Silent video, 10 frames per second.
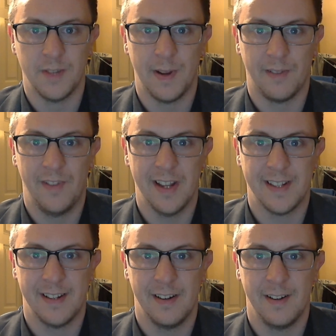nice big
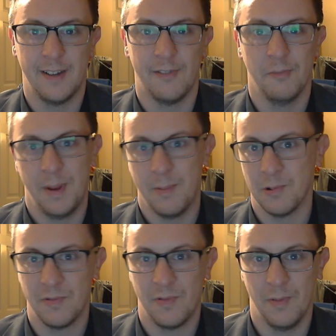theatre, and different
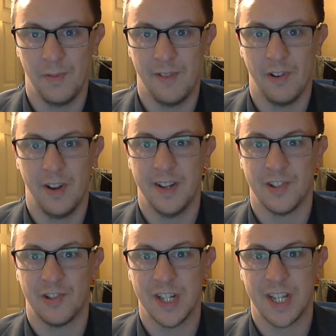people from different
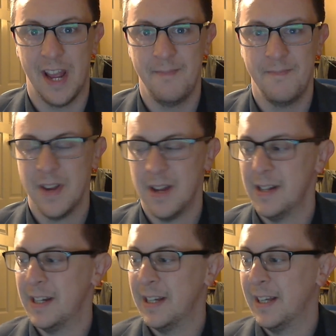industries came.
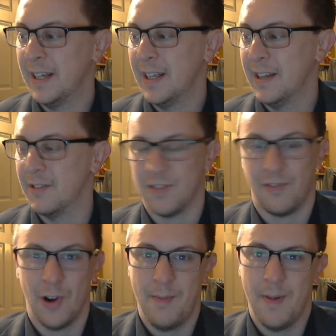It was
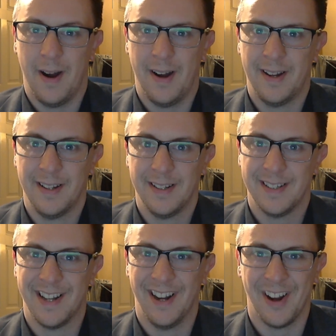a free bar,
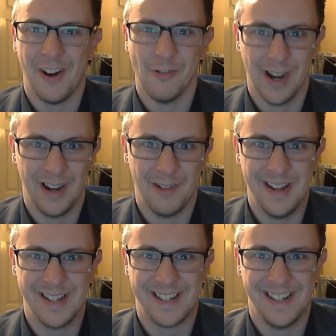so I got really
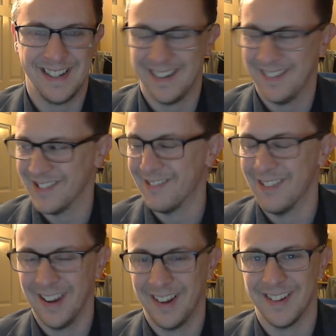wasted and it was a
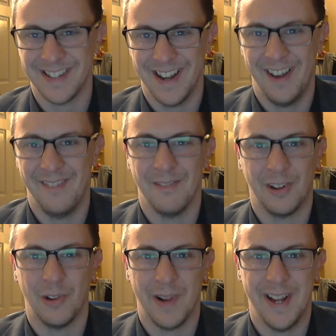really good
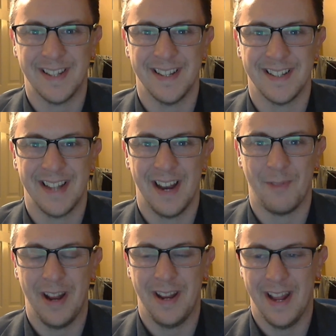time. Good way to
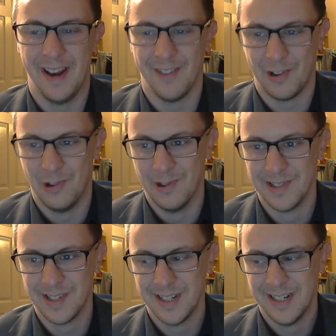celebrate the end of a
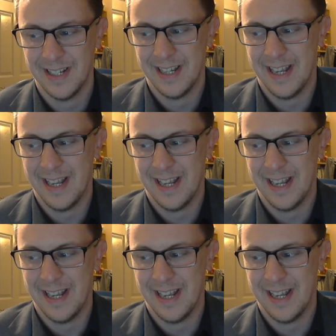course.